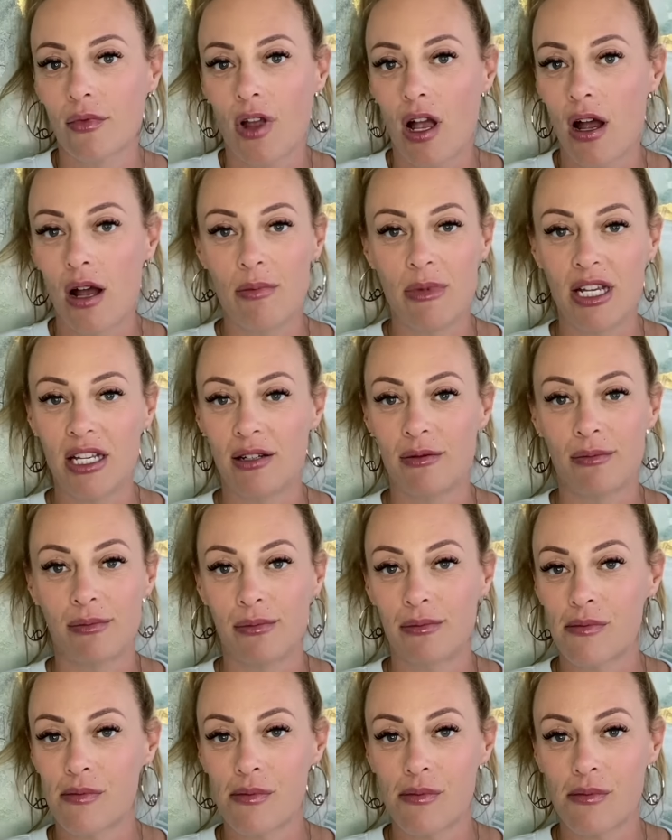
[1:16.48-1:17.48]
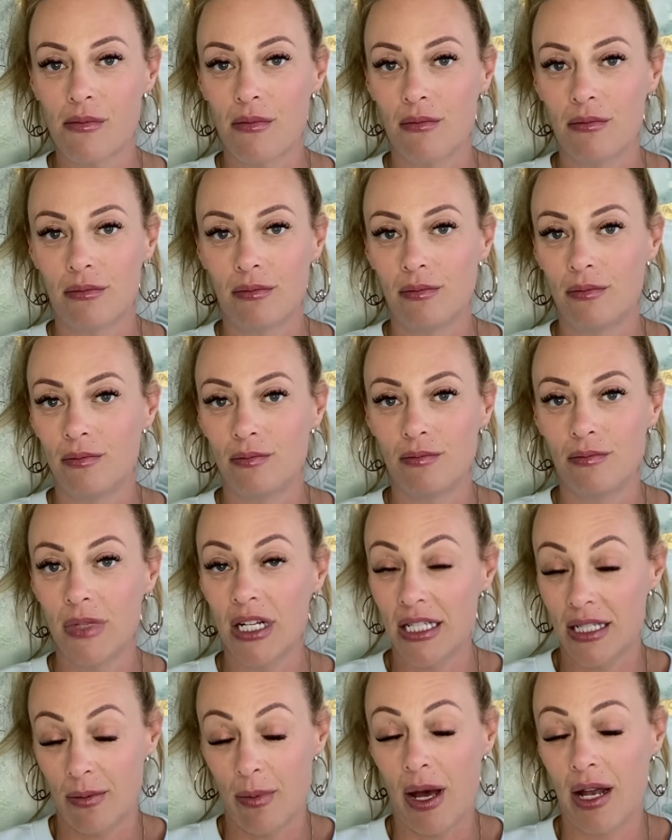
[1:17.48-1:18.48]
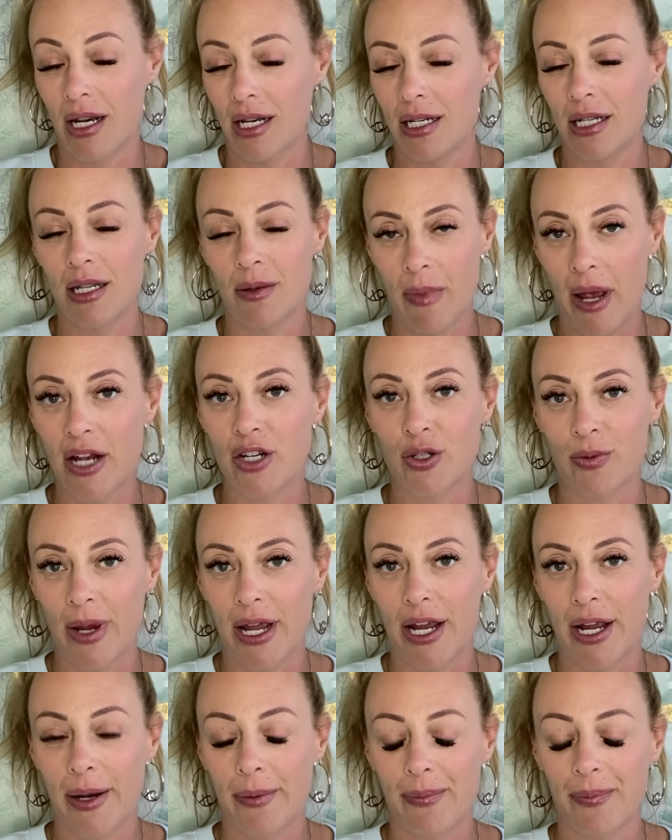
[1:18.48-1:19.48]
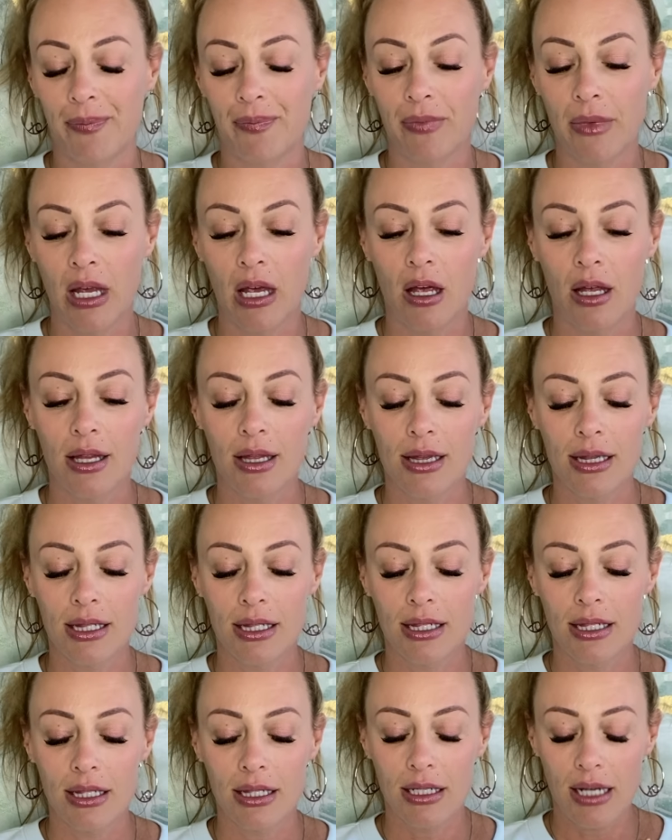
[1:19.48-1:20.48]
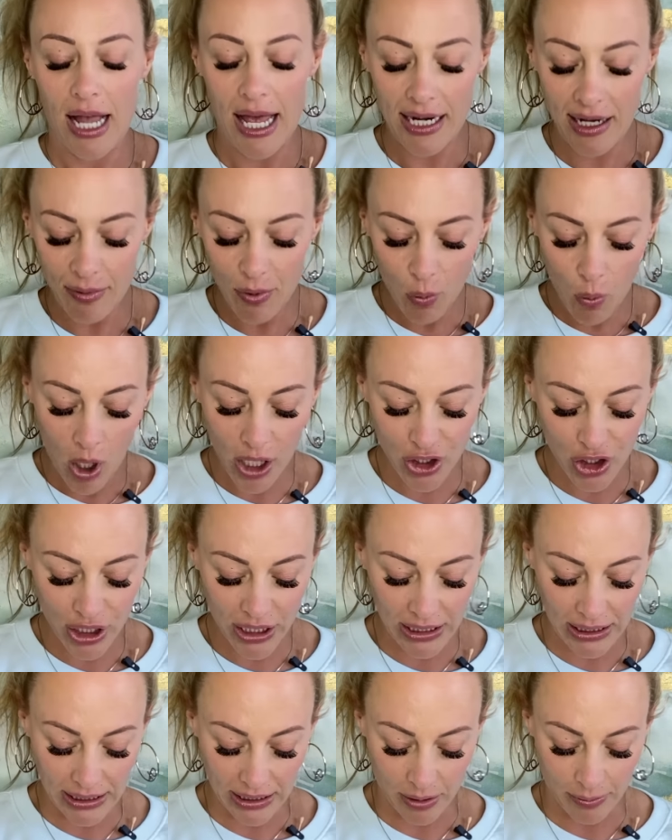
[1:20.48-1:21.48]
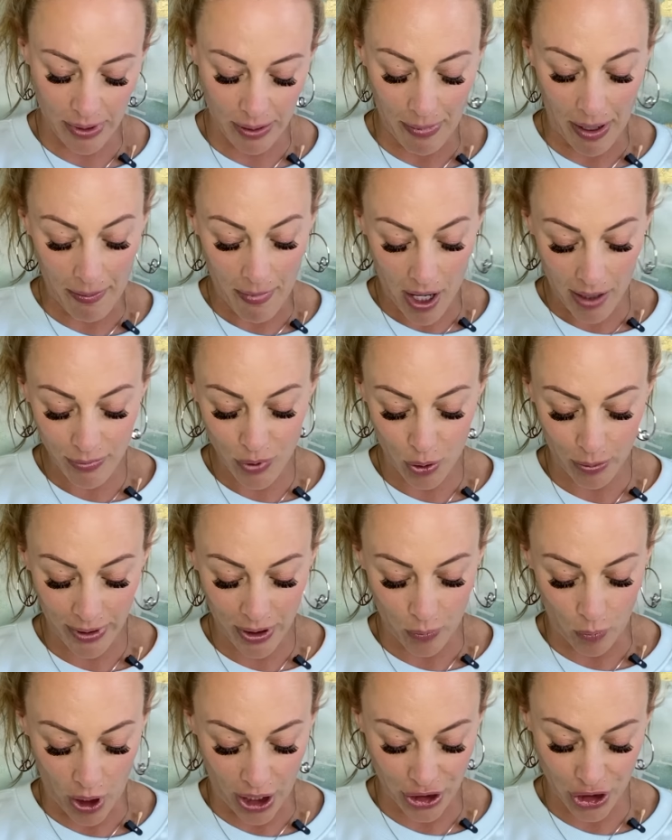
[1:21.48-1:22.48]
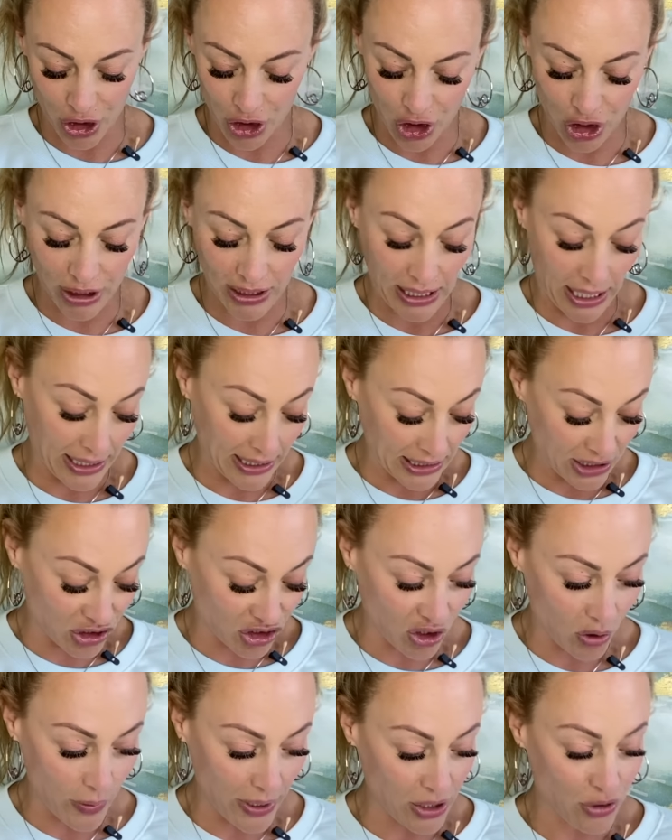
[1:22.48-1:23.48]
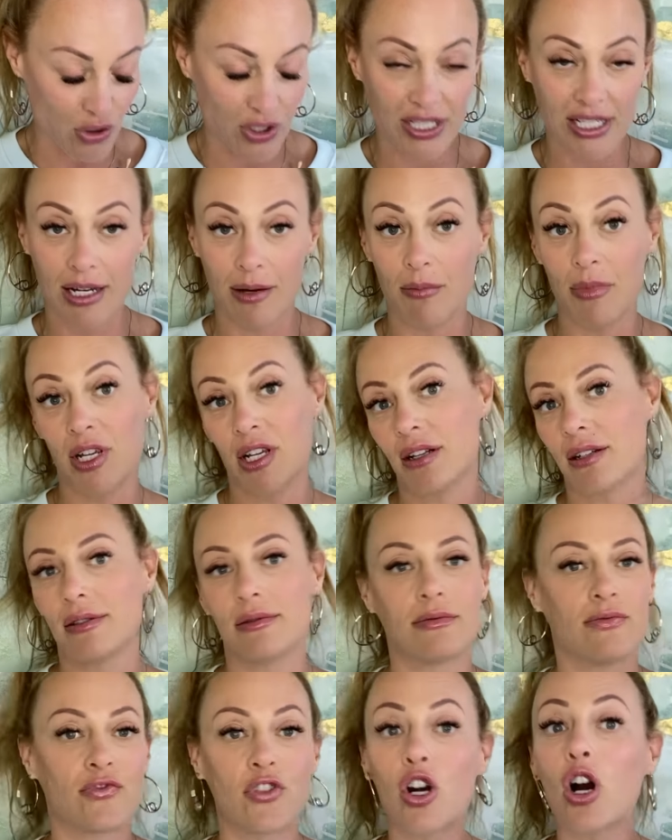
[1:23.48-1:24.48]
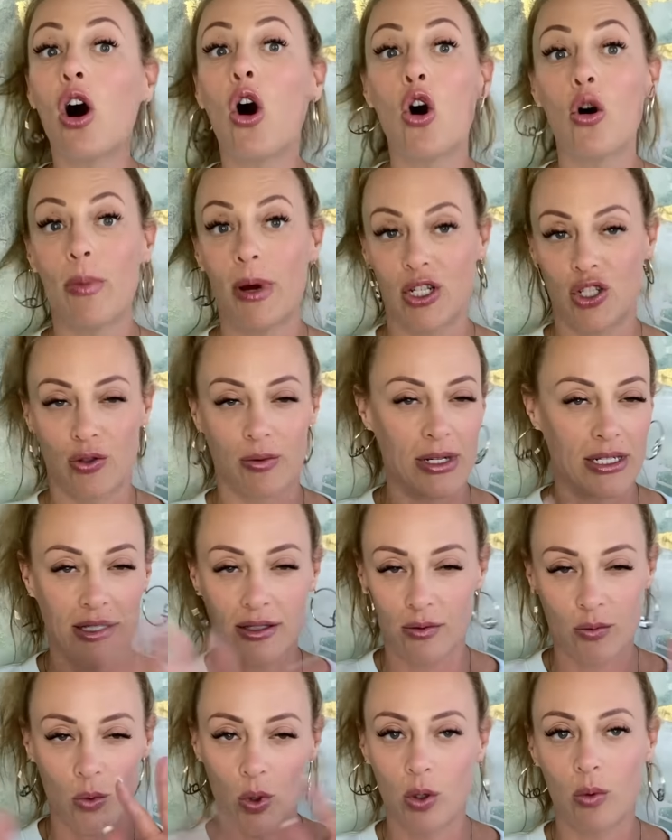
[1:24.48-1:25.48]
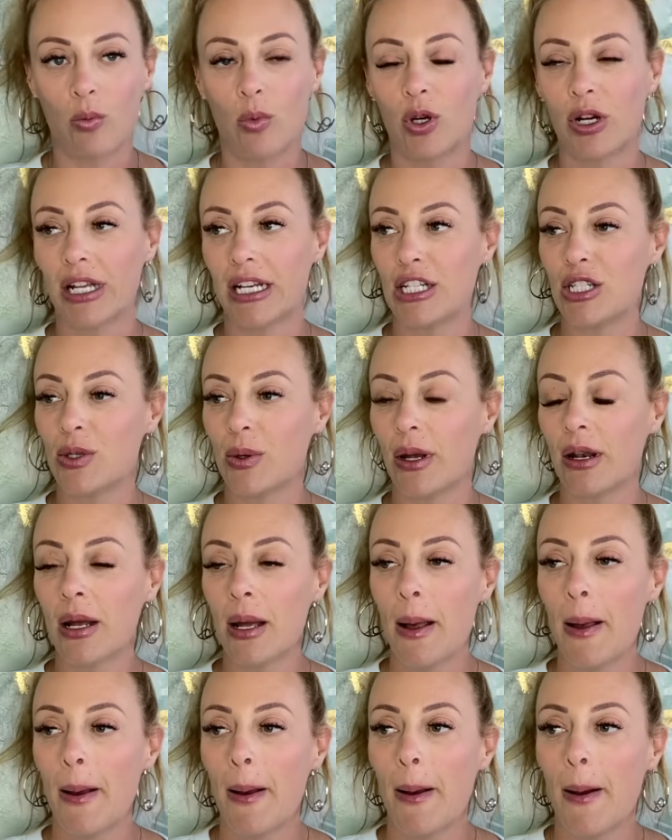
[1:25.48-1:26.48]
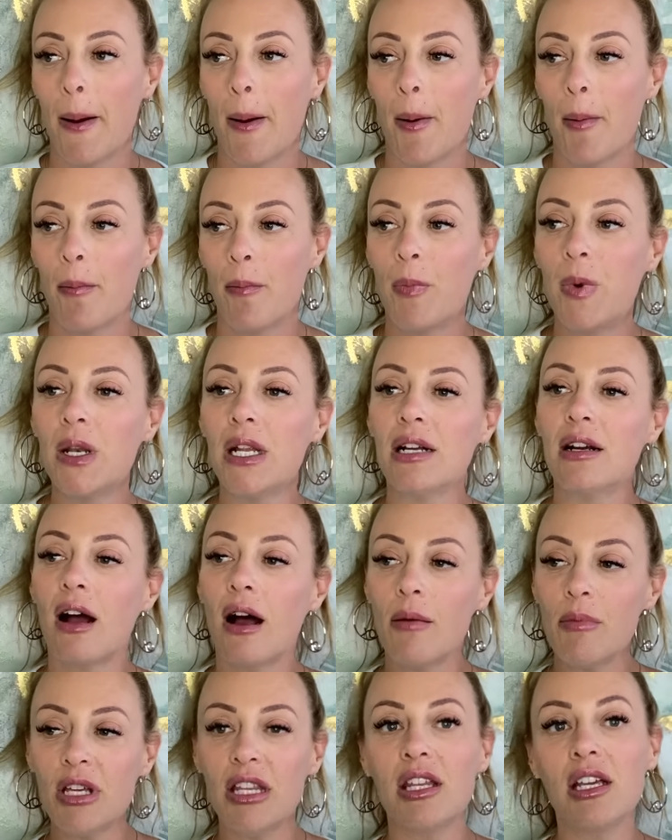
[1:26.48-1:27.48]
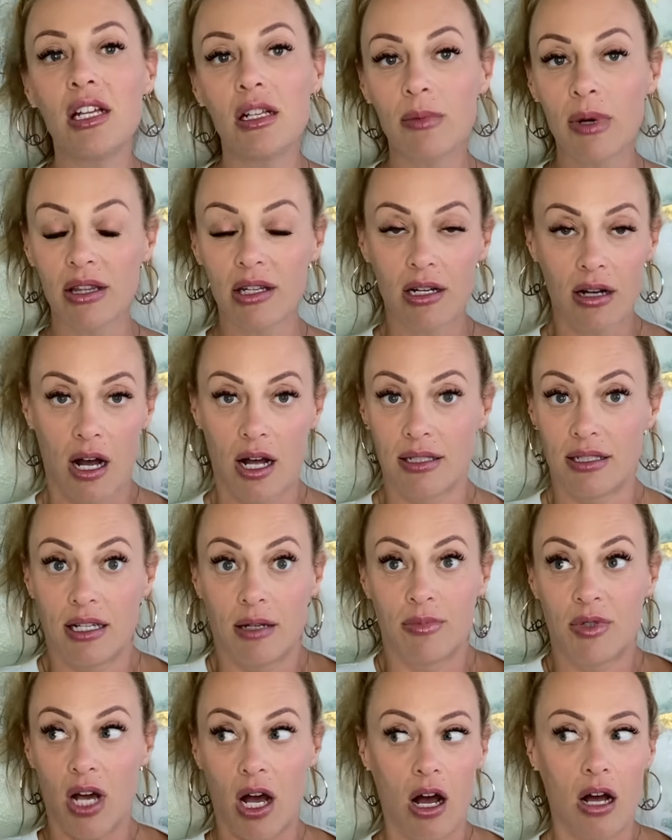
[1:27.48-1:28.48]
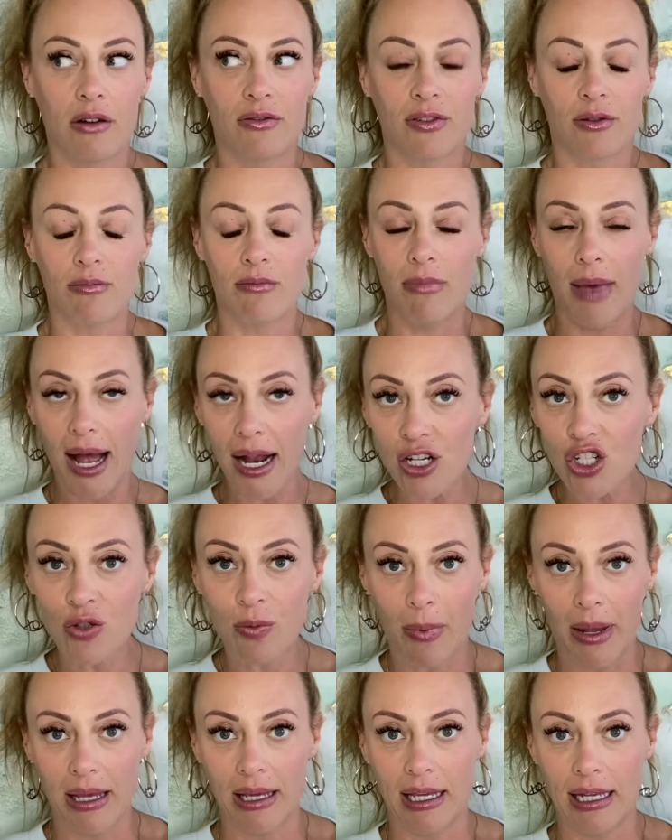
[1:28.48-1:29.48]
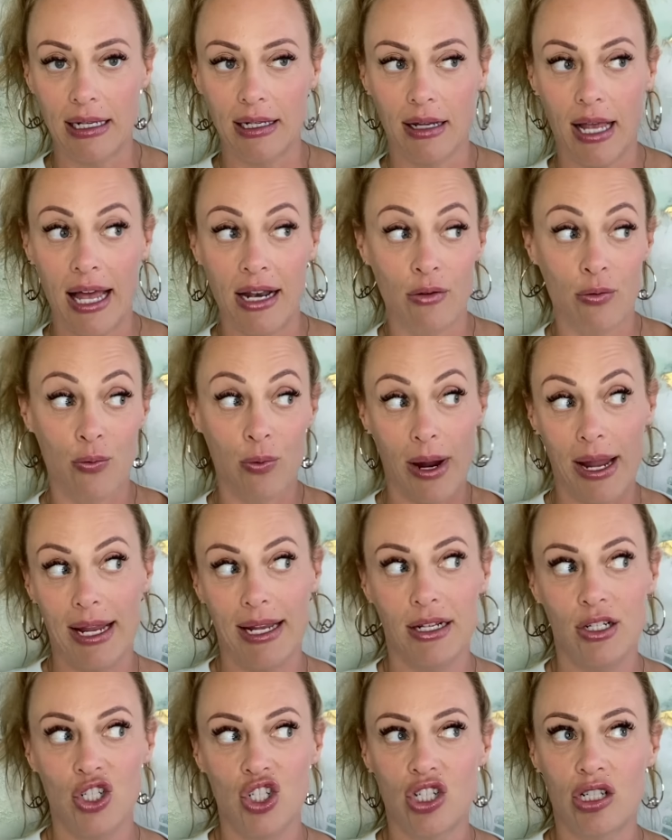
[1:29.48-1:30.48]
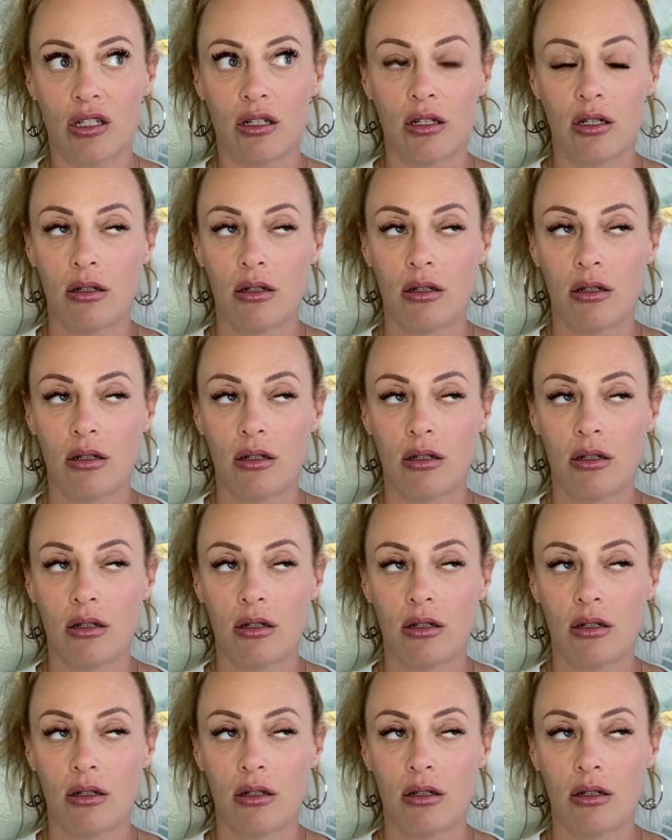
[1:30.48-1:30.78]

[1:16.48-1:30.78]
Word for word: I mean, it's about Indian matchmaking. And I've been watching it a little bit. My mom told me to watch it because she's like, it's so interesting for a whole bunch of reasons. We'll, we'll get into it. But it got me thinking about the concept of matchmaking and arranged,